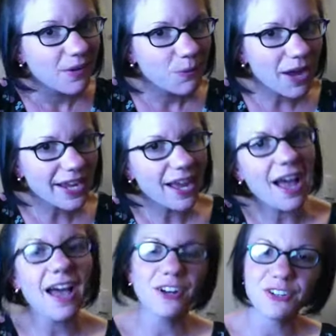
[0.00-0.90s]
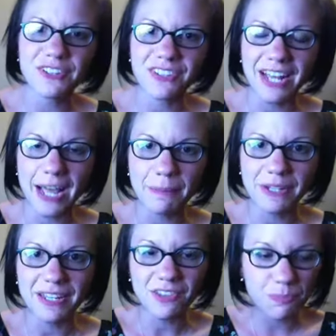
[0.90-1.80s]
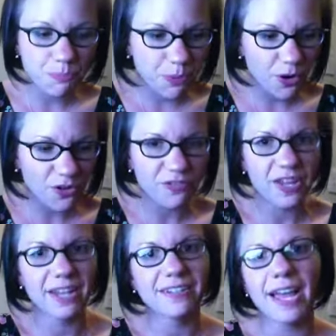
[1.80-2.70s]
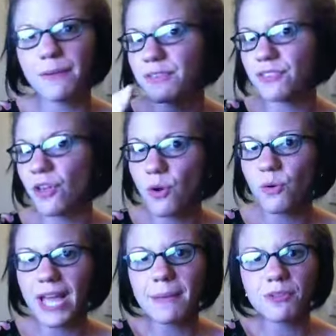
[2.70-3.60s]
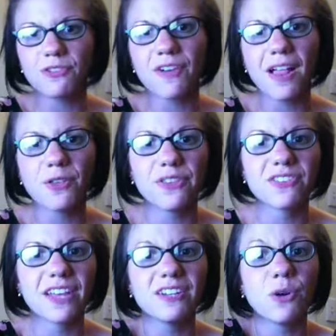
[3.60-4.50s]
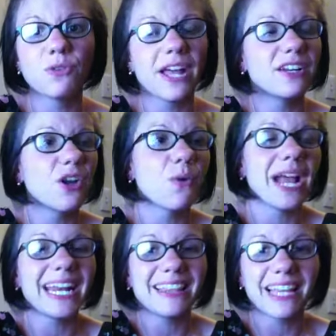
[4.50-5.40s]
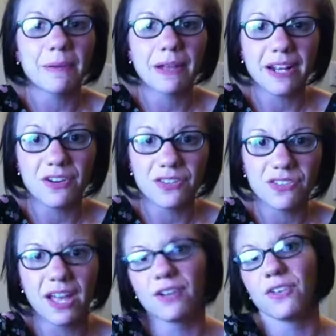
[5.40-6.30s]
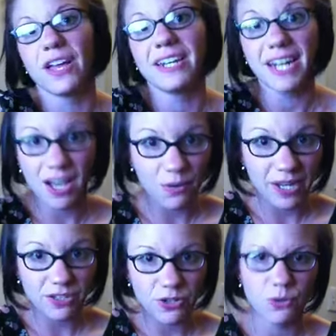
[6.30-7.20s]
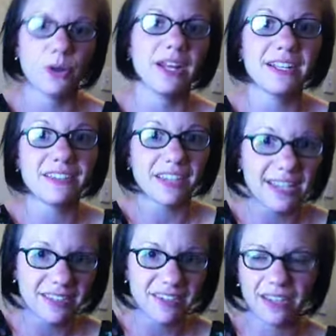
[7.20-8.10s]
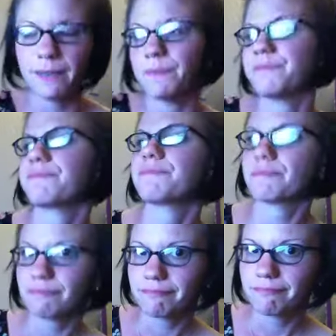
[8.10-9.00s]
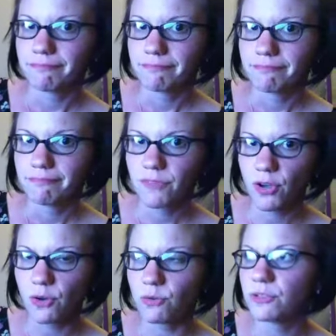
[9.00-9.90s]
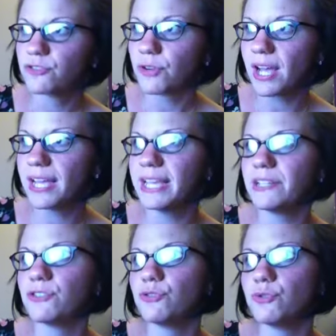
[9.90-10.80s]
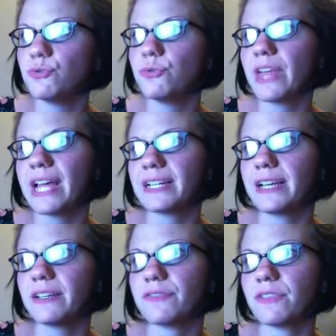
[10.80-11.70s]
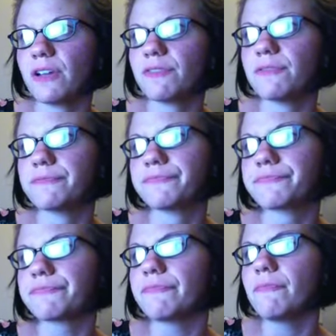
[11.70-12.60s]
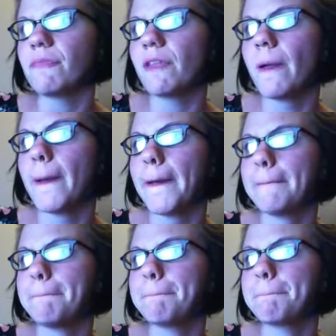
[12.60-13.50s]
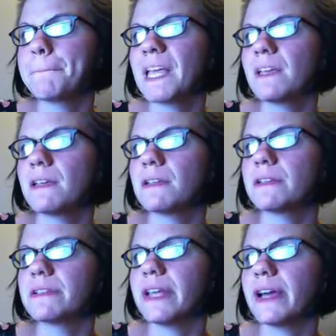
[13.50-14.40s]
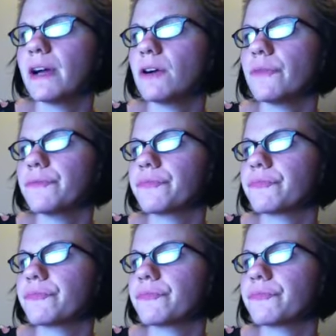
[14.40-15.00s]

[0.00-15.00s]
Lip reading: why honor isn't happiness. Perfect. I was so able to follow this, and I don't know anything about Aristotle, and now I do, and it's easy. So, try to do that kind of stuff. Now,